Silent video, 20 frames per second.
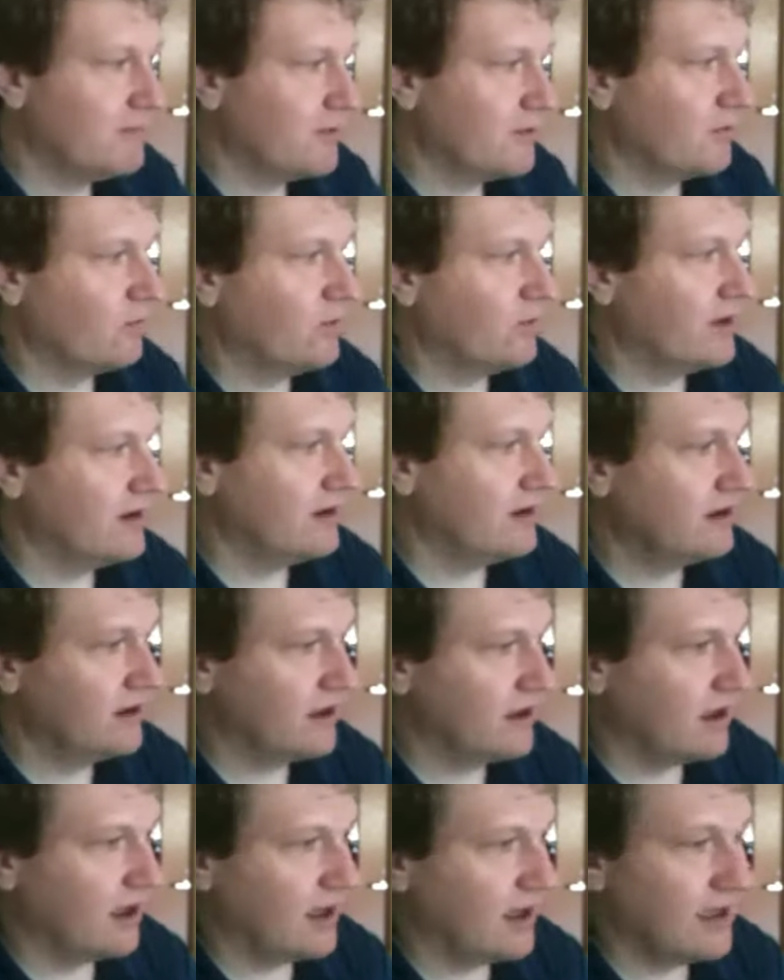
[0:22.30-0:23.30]
When
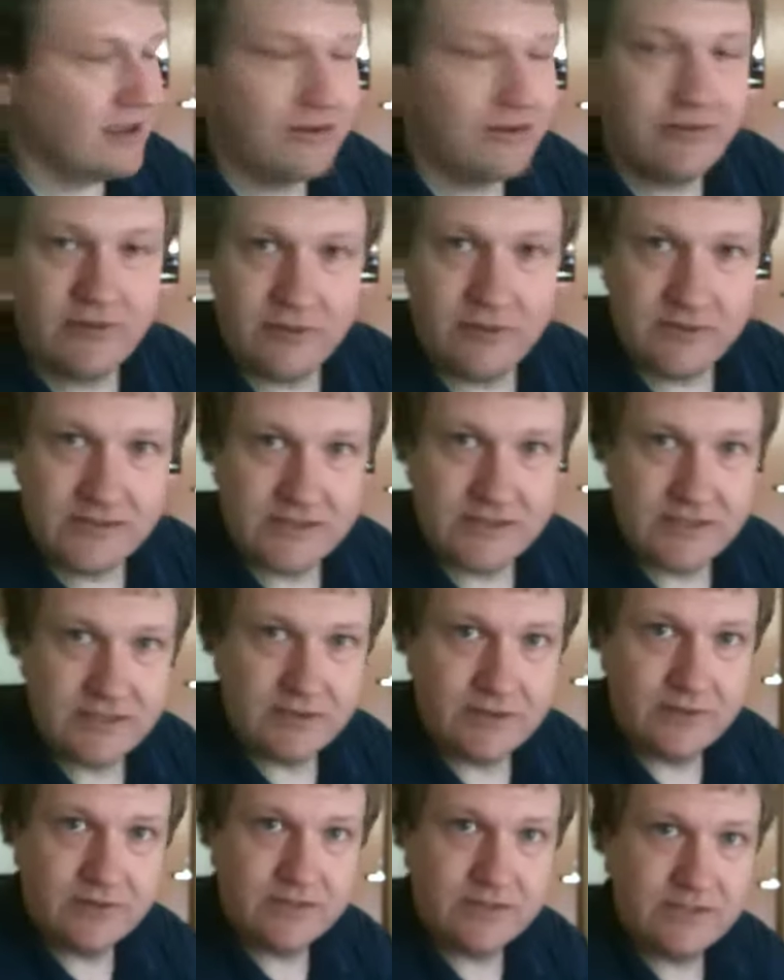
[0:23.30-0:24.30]
I introduce the
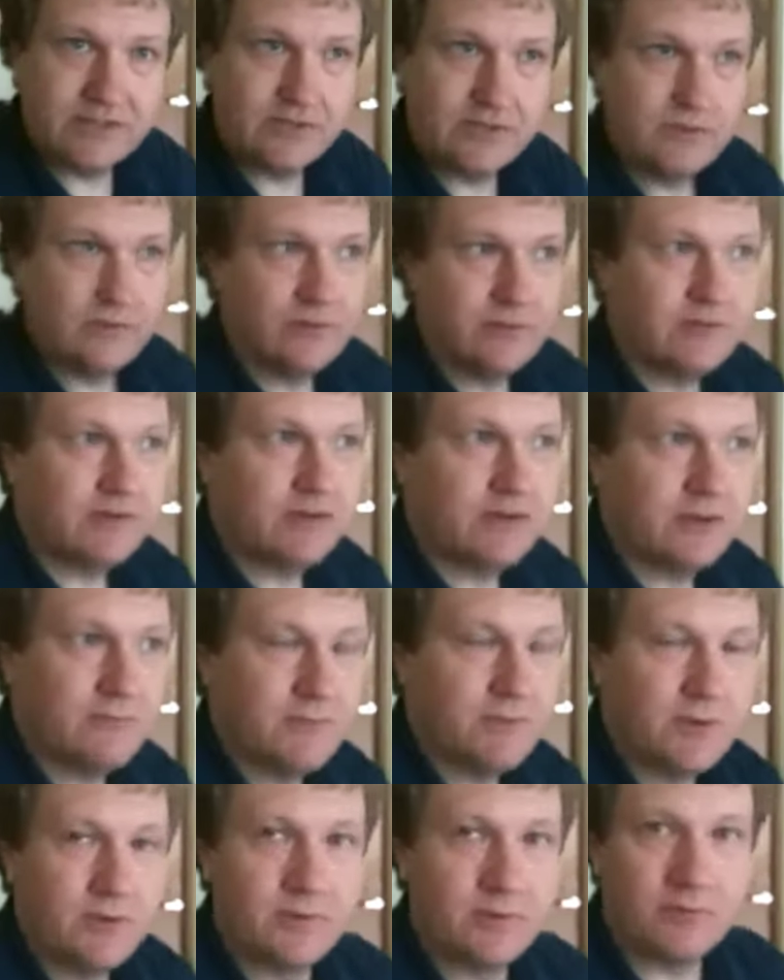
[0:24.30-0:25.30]
students to
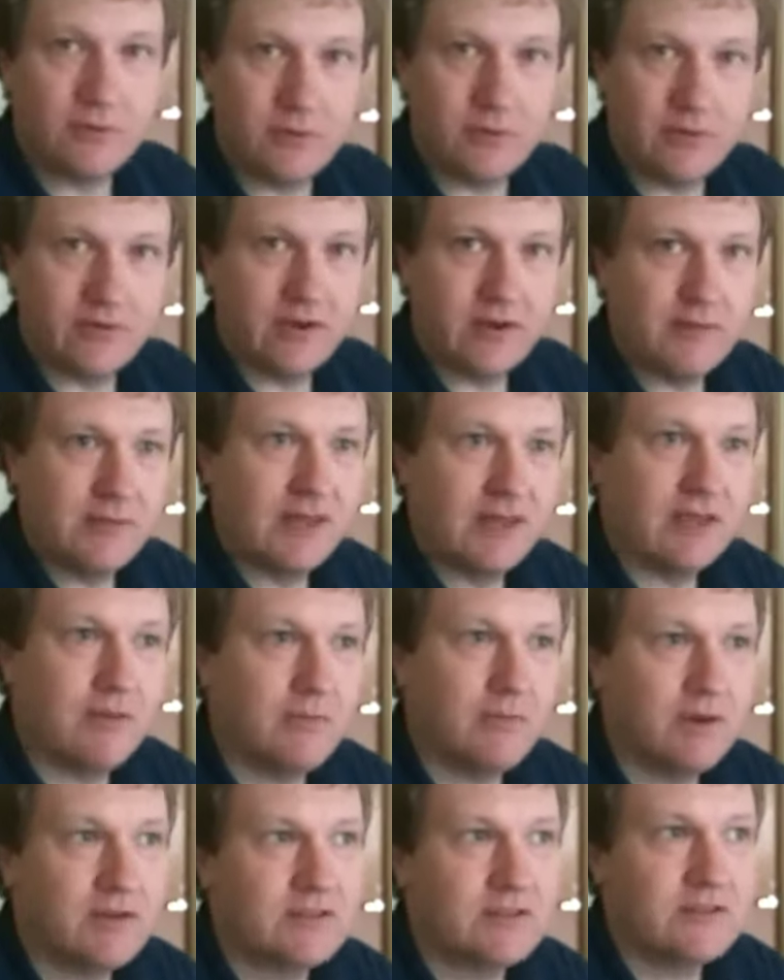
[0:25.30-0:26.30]
computer programming,
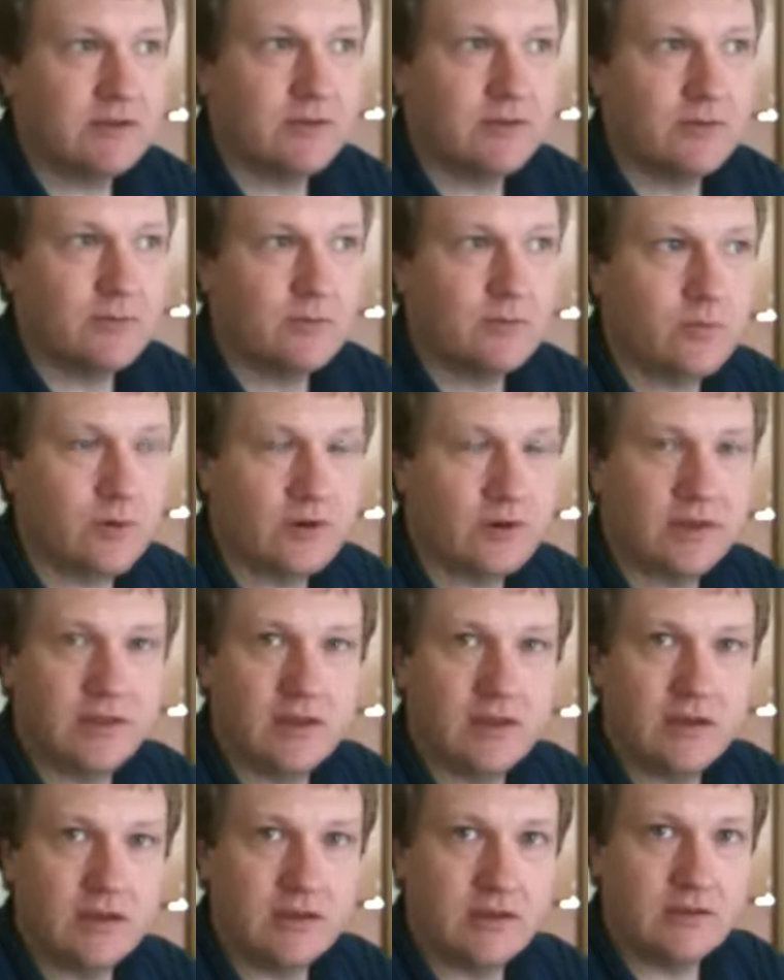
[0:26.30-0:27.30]
I'm also
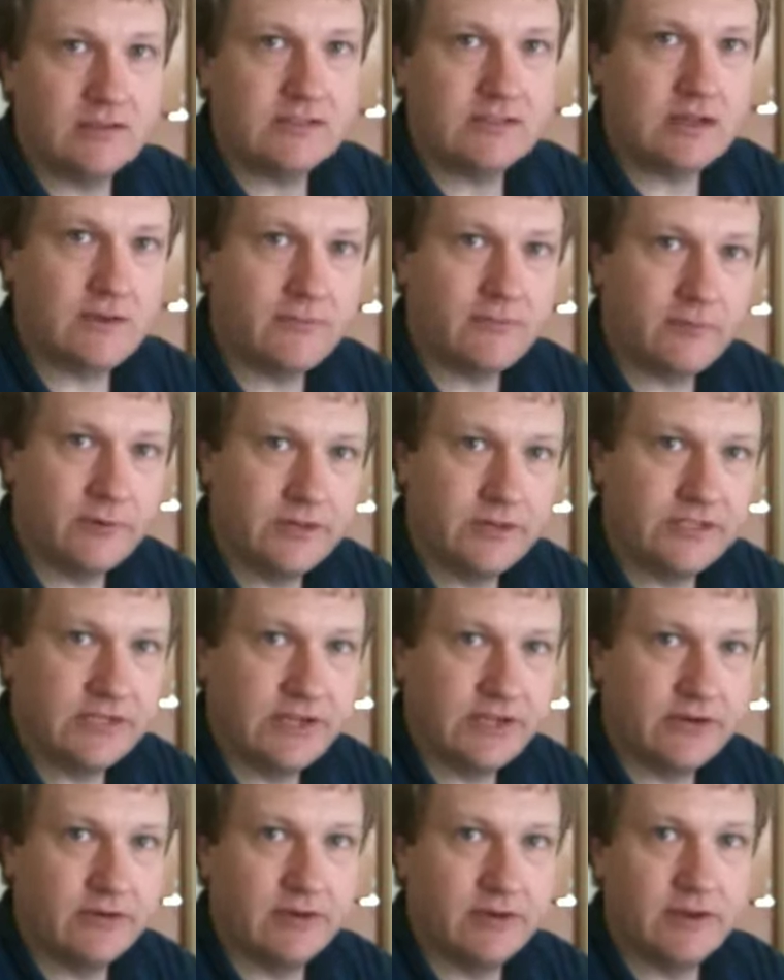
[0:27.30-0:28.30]
working on software
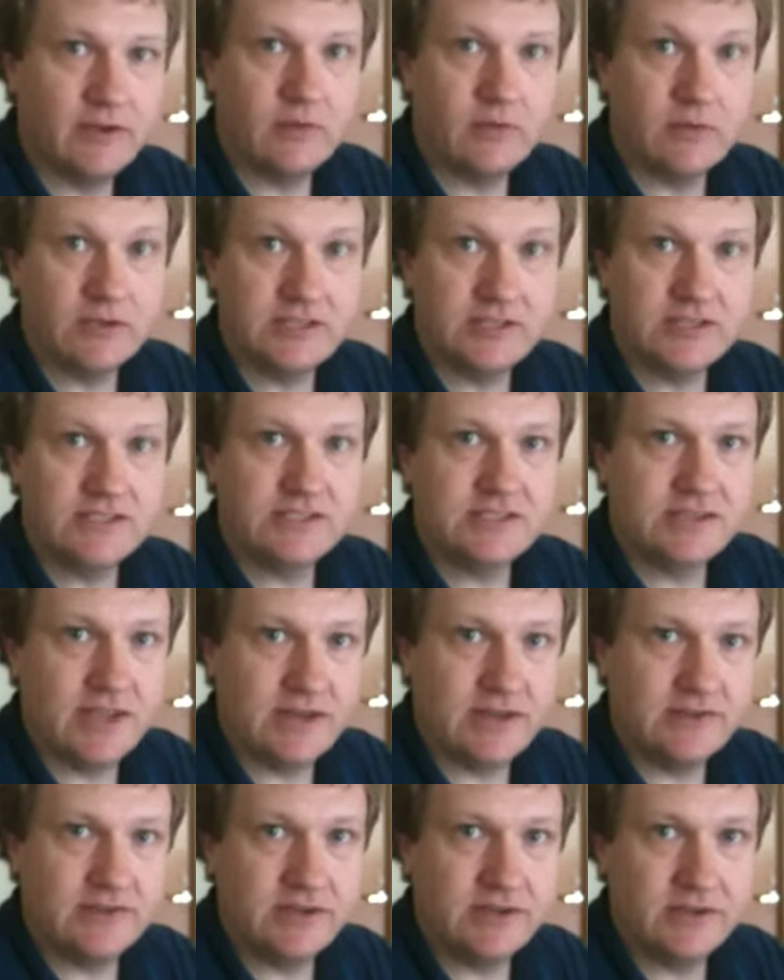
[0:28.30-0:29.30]
engineering or just
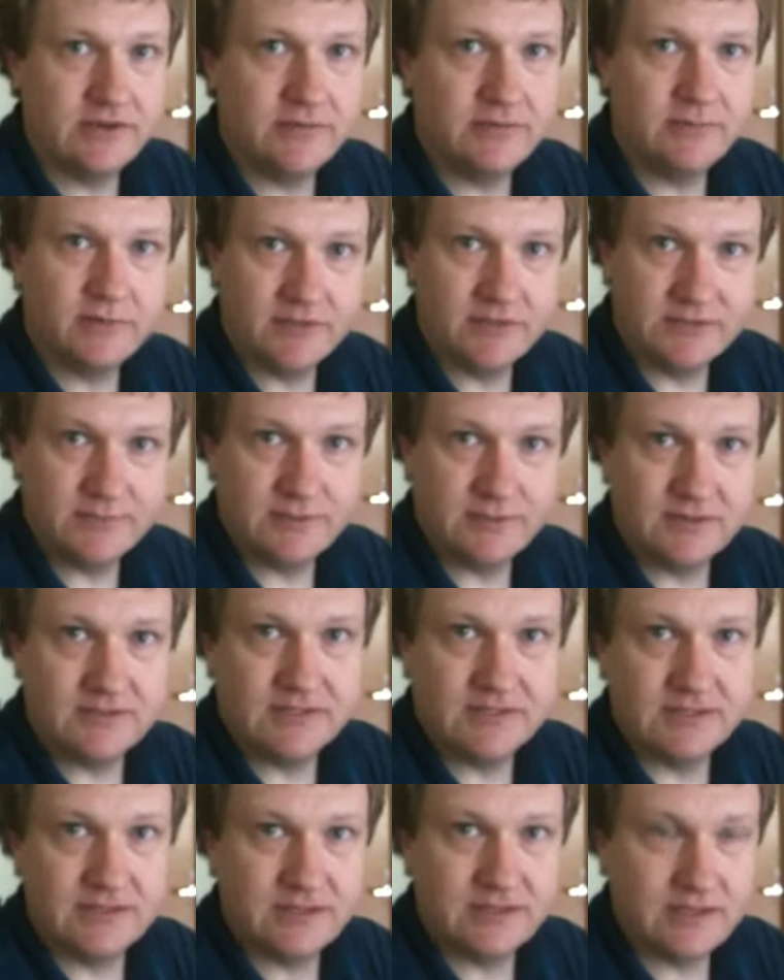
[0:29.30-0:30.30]
engineering principles
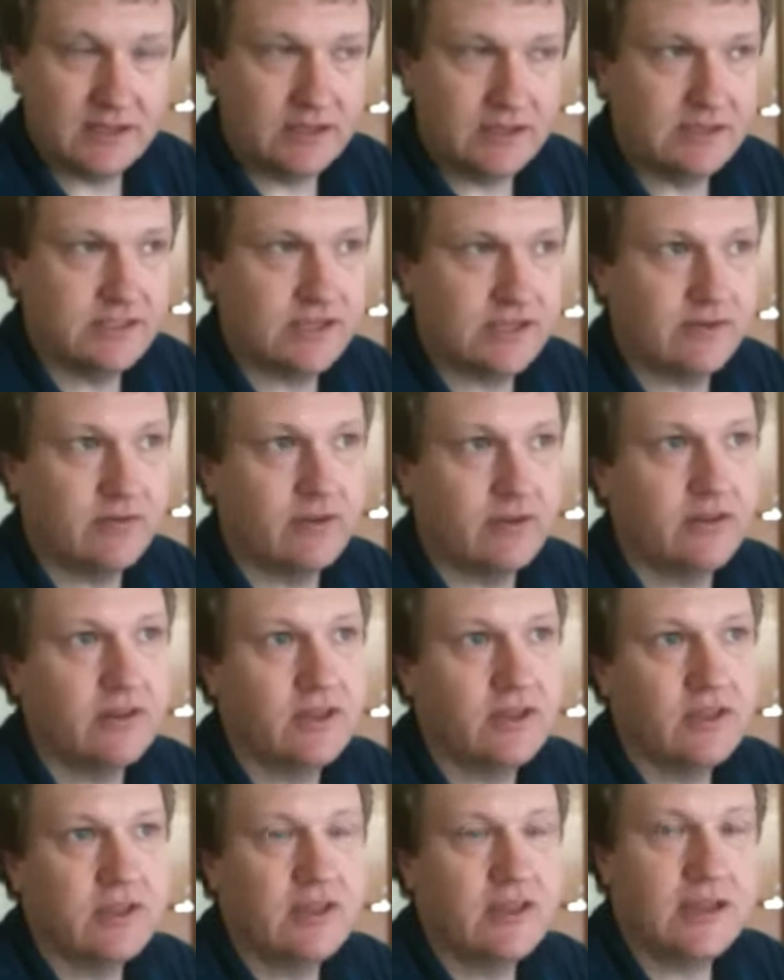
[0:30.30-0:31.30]
in general.
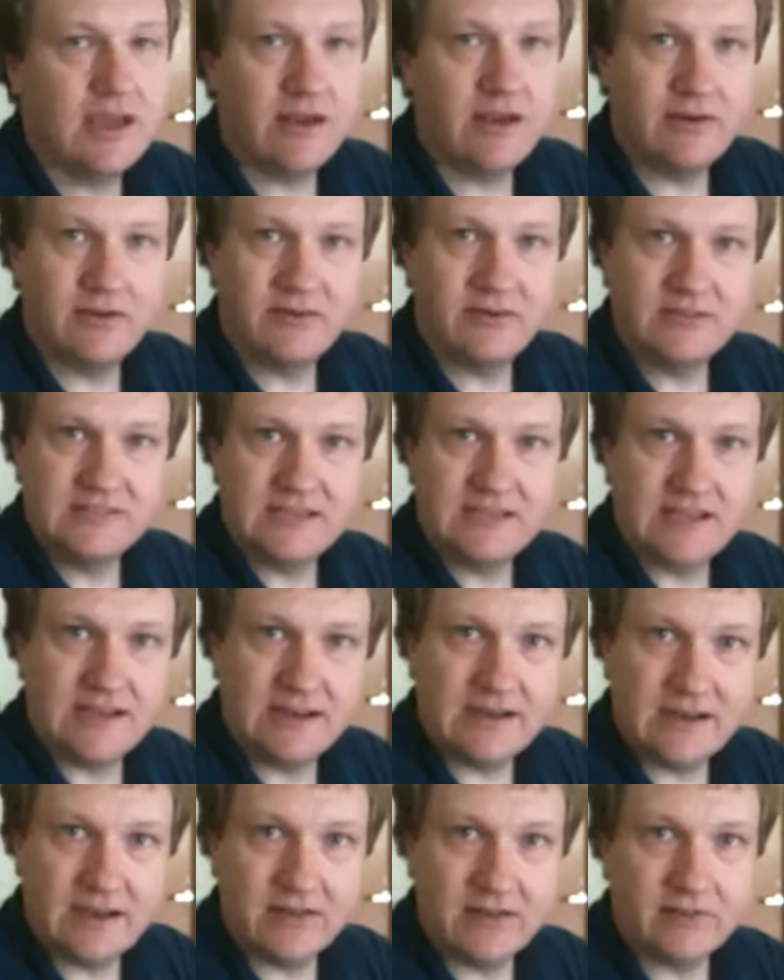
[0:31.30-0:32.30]
How do you design
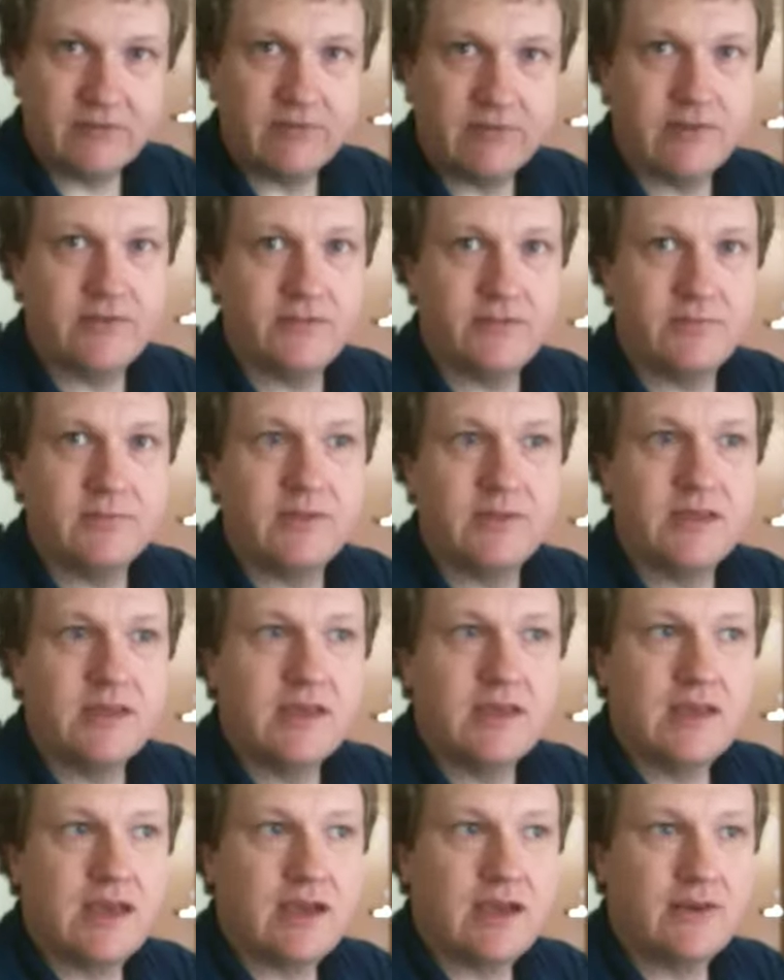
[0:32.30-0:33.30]
an algorithm?
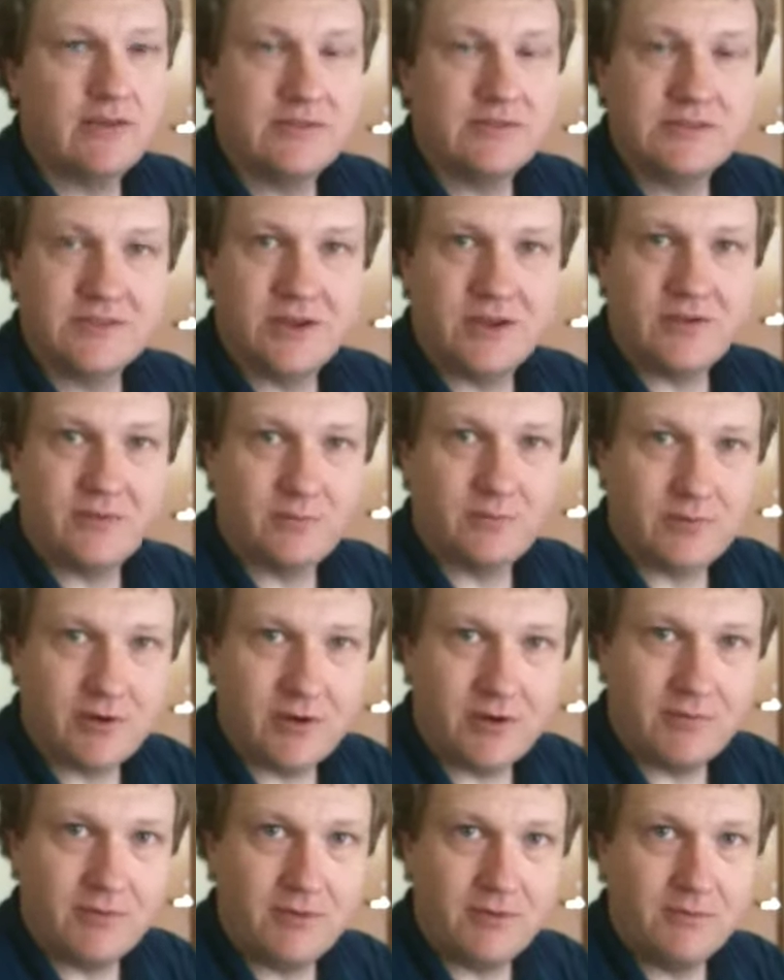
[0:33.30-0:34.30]
How do you solve a
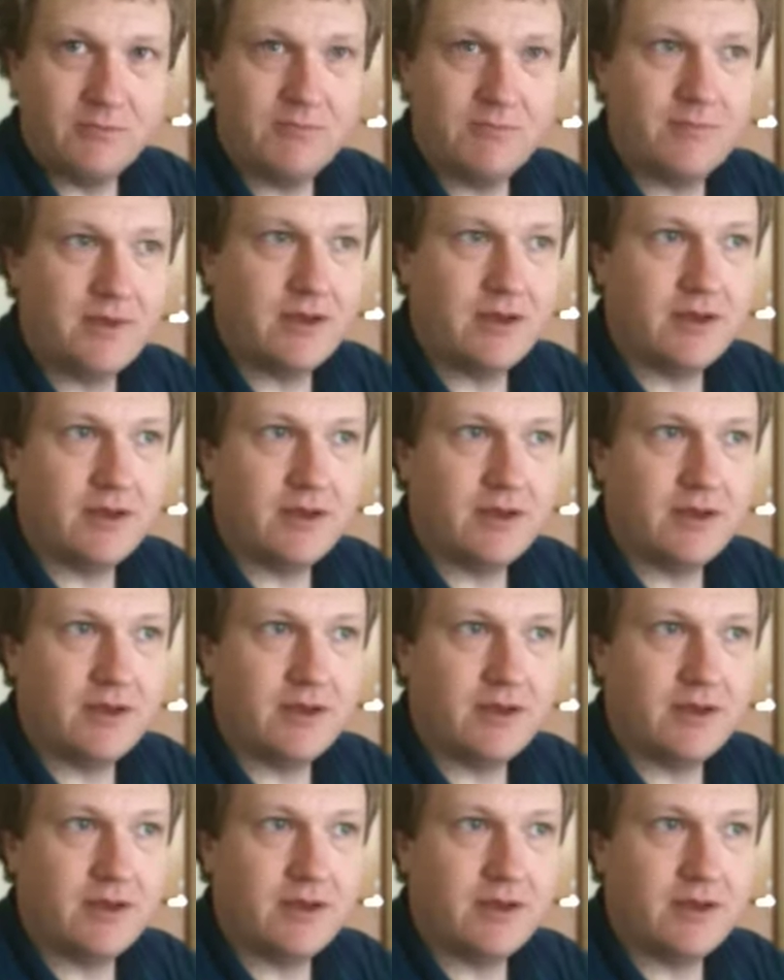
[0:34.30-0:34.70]
problem?